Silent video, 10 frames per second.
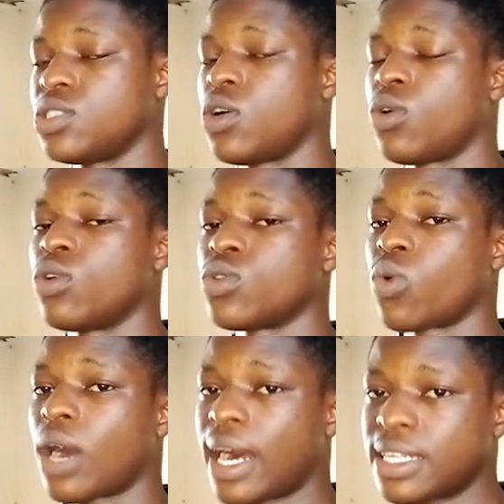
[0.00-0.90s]
your
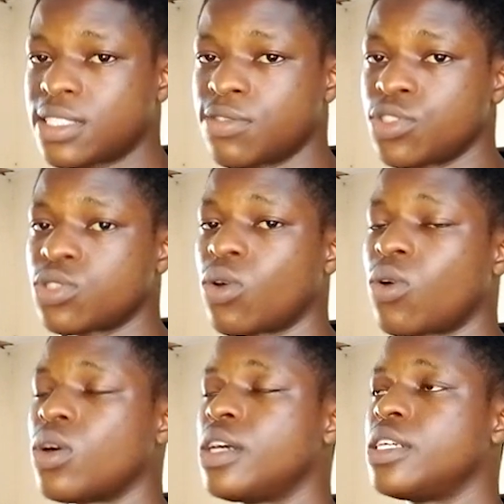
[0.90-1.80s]
auto ads feature